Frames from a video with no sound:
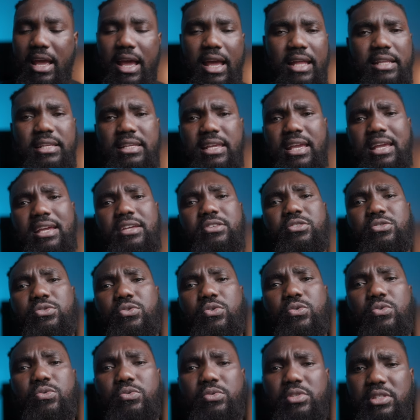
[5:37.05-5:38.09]
And yeah,
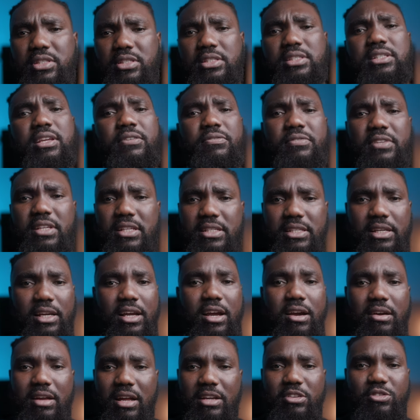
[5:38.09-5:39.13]
so definitely check
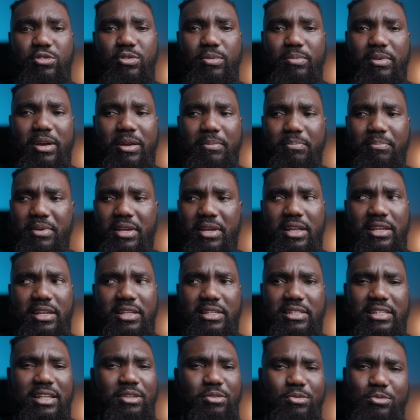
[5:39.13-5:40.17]
out Adroma and
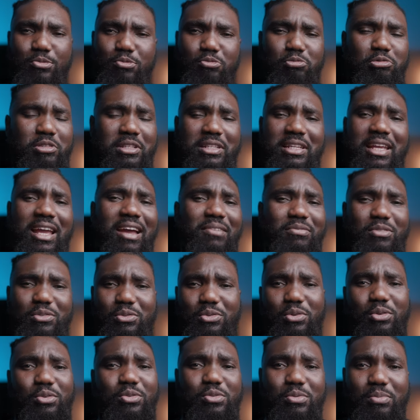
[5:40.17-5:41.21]
B&H. I don't really have to
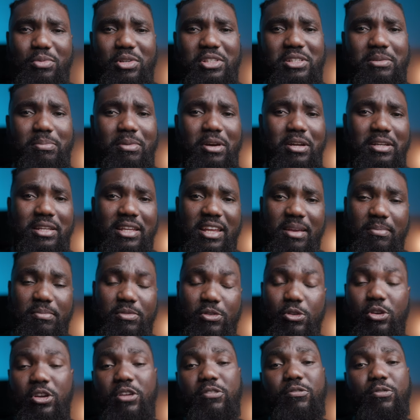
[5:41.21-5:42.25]
talk too much about them.
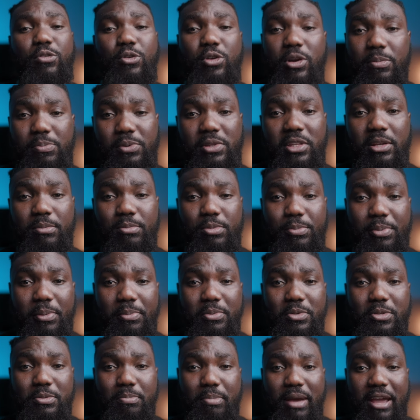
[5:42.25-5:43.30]
Looking for reputable
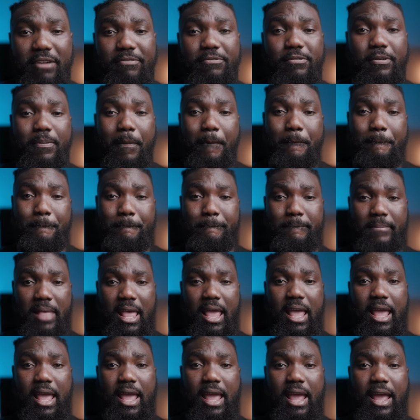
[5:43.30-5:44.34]
people to buy from?
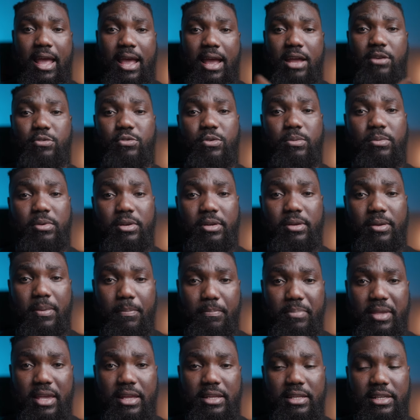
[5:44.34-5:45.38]
Adroma.
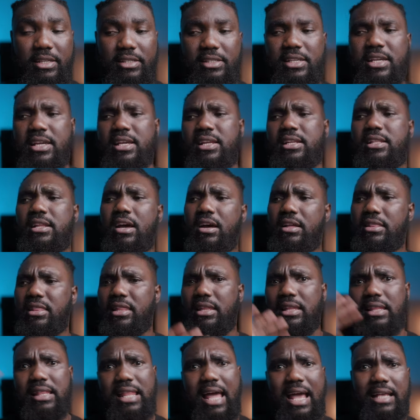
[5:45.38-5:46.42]
Now, the
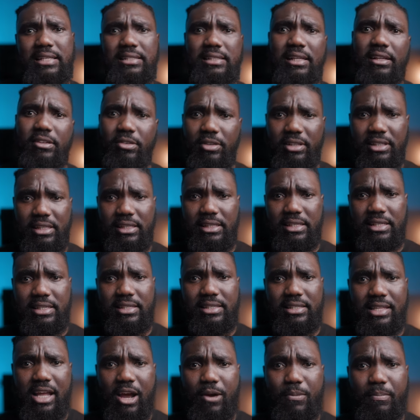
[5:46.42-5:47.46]
last and not
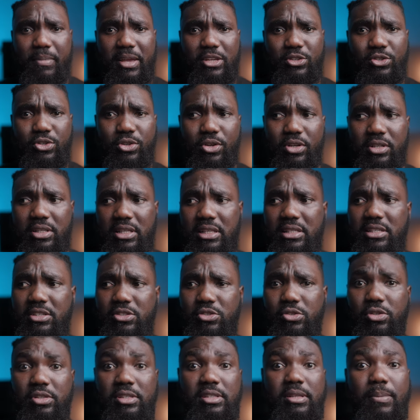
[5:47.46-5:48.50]
least that I'll mention, this is
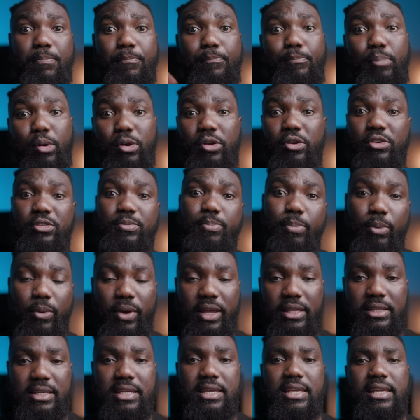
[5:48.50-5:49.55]
just a bonus
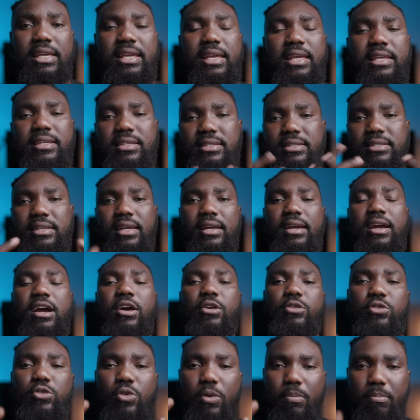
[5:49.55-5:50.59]
point, is check
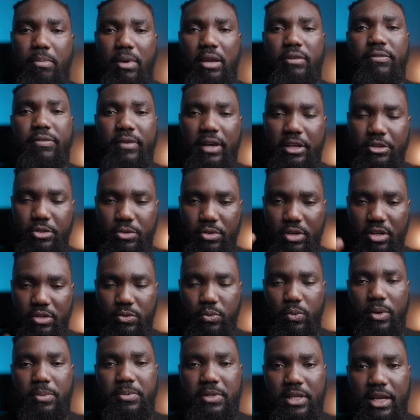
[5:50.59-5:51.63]
out your manufacturer's
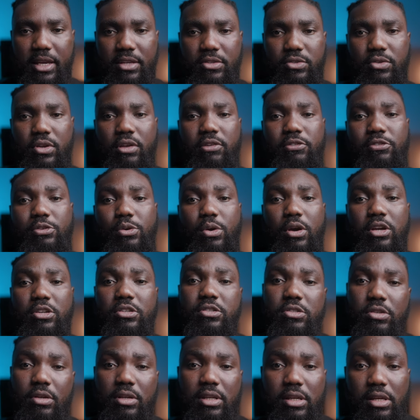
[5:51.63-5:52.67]
website. So if you're a
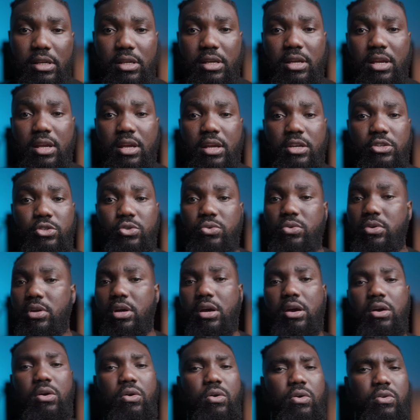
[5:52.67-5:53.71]
Sony
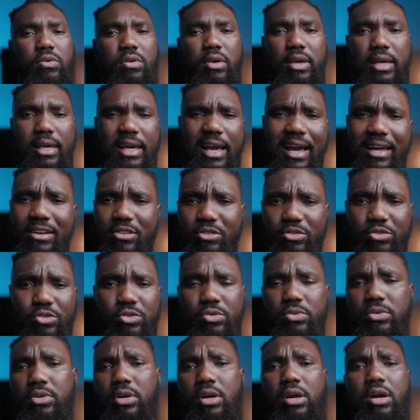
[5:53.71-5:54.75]
shooter or you're a Canon
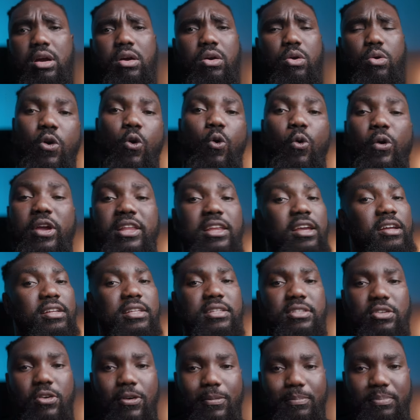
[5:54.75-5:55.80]
shooter or any of
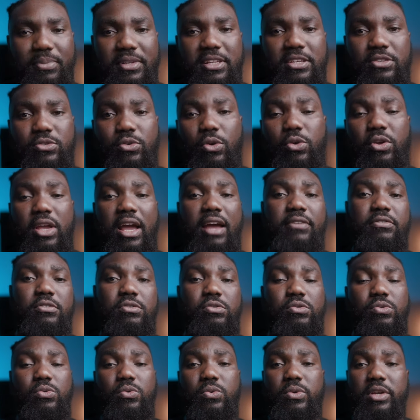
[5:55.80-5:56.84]
these companies, all you have to
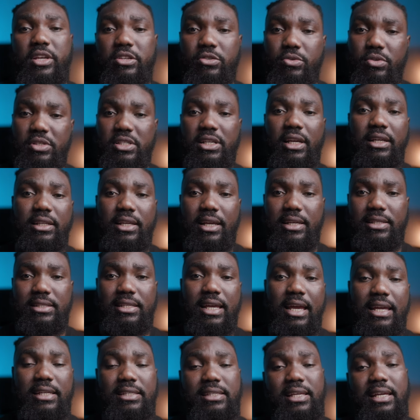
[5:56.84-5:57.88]
do is go check their
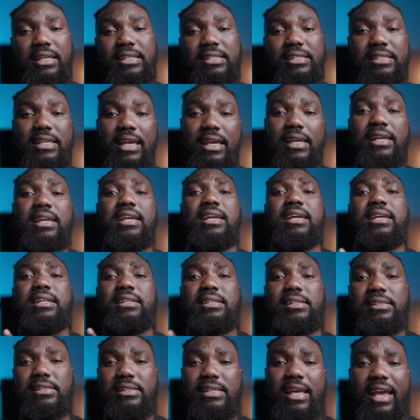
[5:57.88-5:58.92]
sites and check
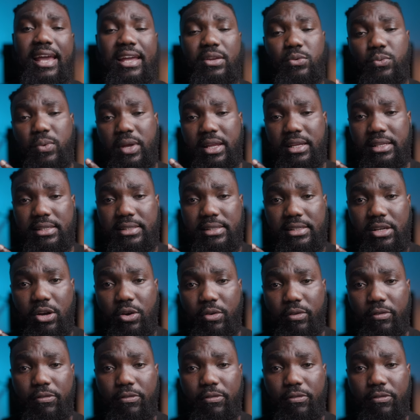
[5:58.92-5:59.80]
the site where they sell